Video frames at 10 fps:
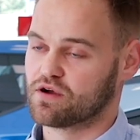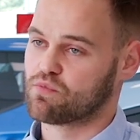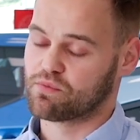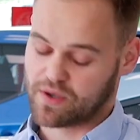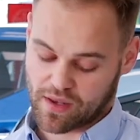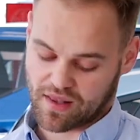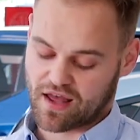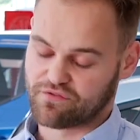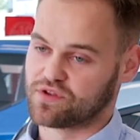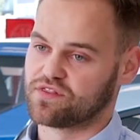When we went
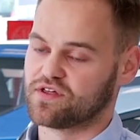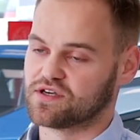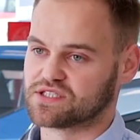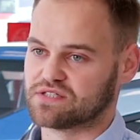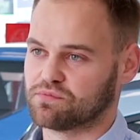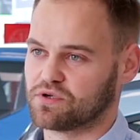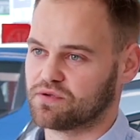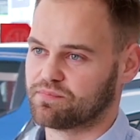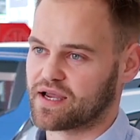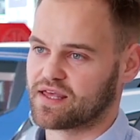live with
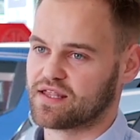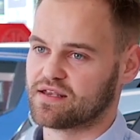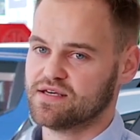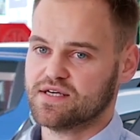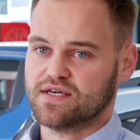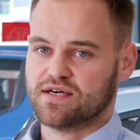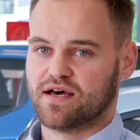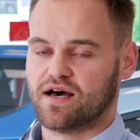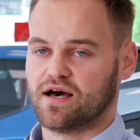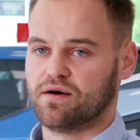SilverBullet back in
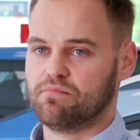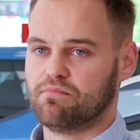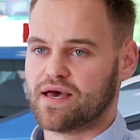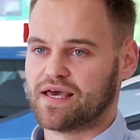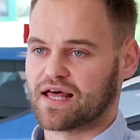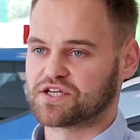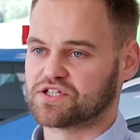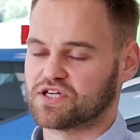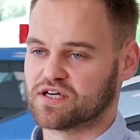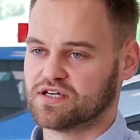May
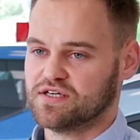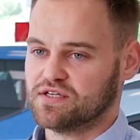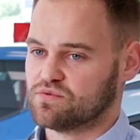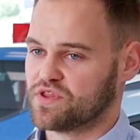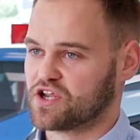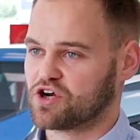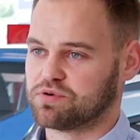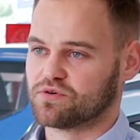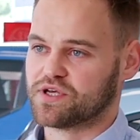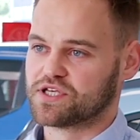last year, within a
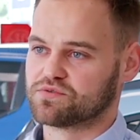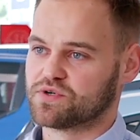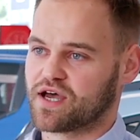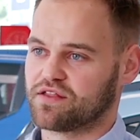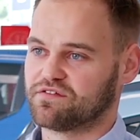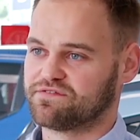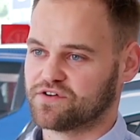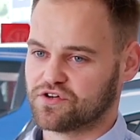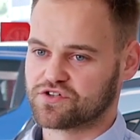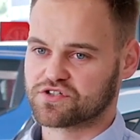couple of weeks we'd had the
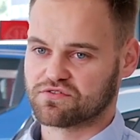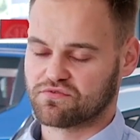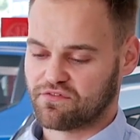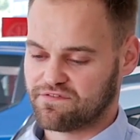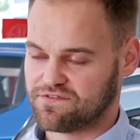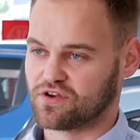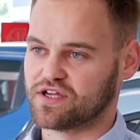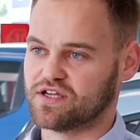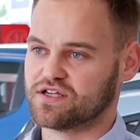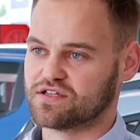first
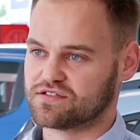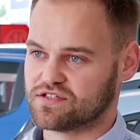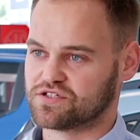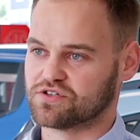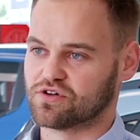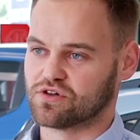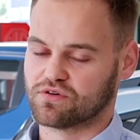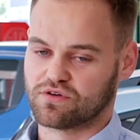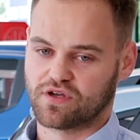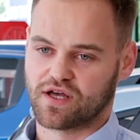fully digital